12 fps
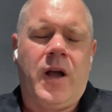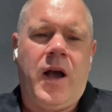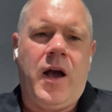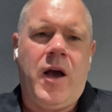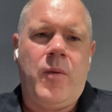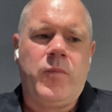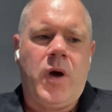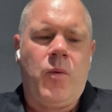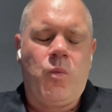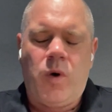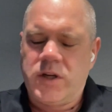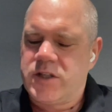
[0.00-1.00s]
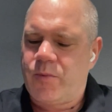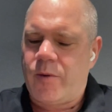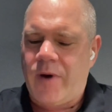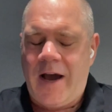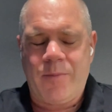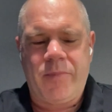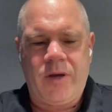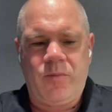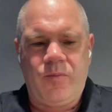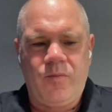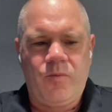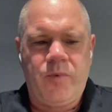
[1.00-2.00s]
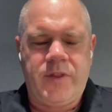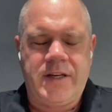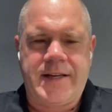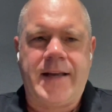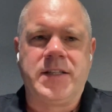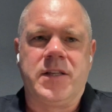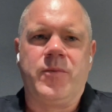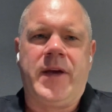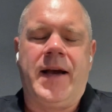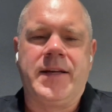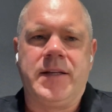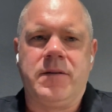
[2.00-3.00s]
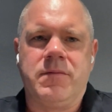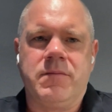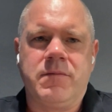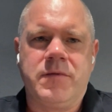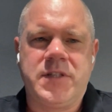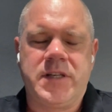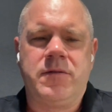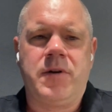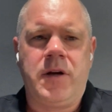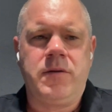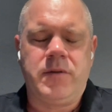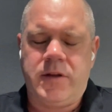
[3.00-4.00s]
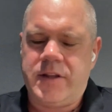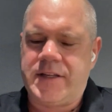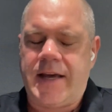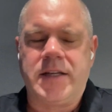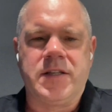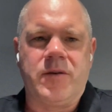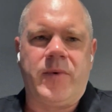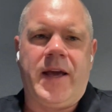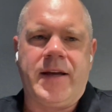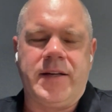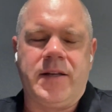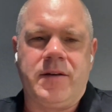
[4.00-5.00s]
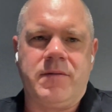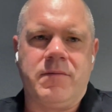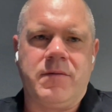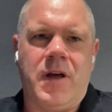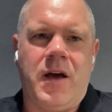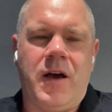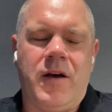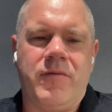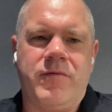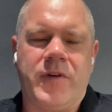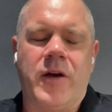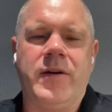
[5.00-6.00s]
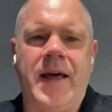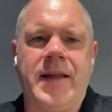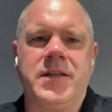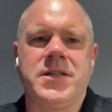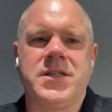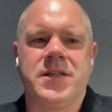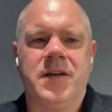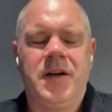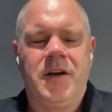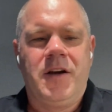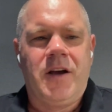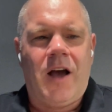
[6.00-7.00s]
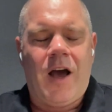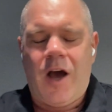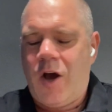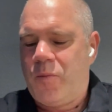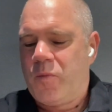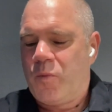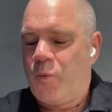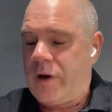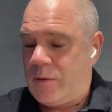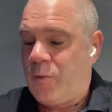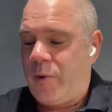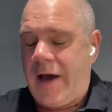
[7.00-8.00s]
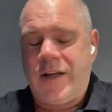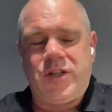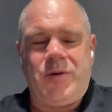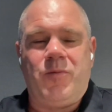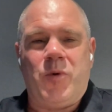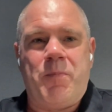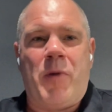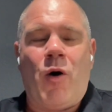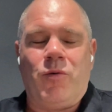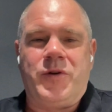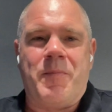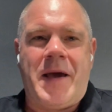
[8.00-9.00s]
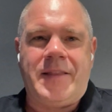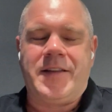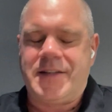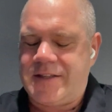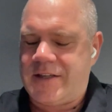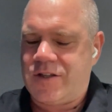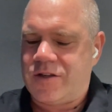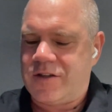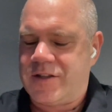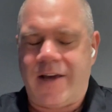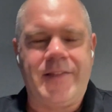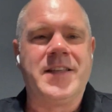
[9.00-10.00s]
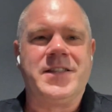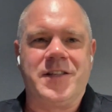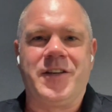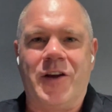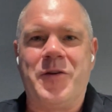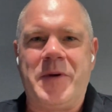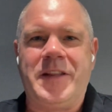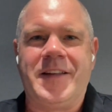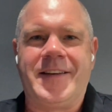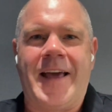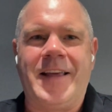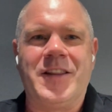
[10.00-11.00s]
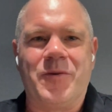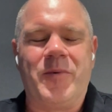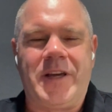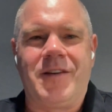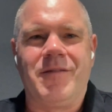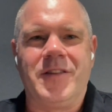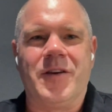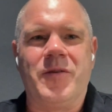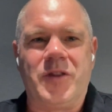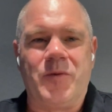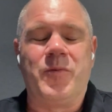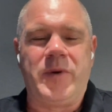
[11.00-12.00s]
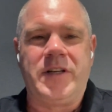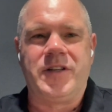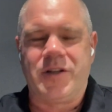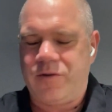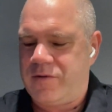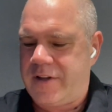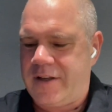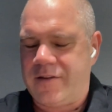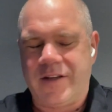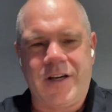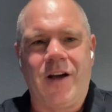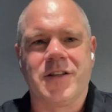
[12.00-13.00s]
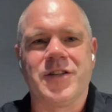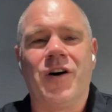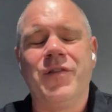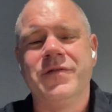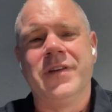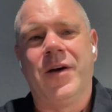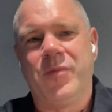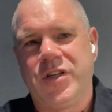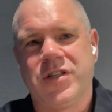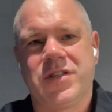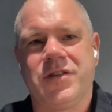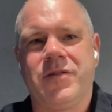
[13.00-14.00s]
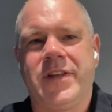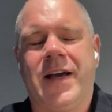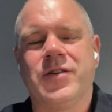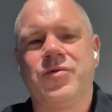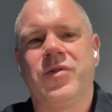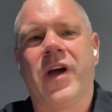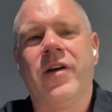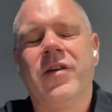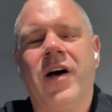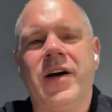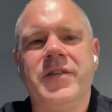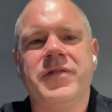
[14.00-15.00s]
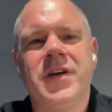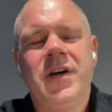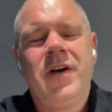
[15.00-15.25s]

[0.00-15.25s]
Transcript: And once we were happy with the data that we had in Zero and the data that we had in Flowlens, we actually were bold and made the decision. So this is going to be the date that we do the cutoff, and we just do the actual go live.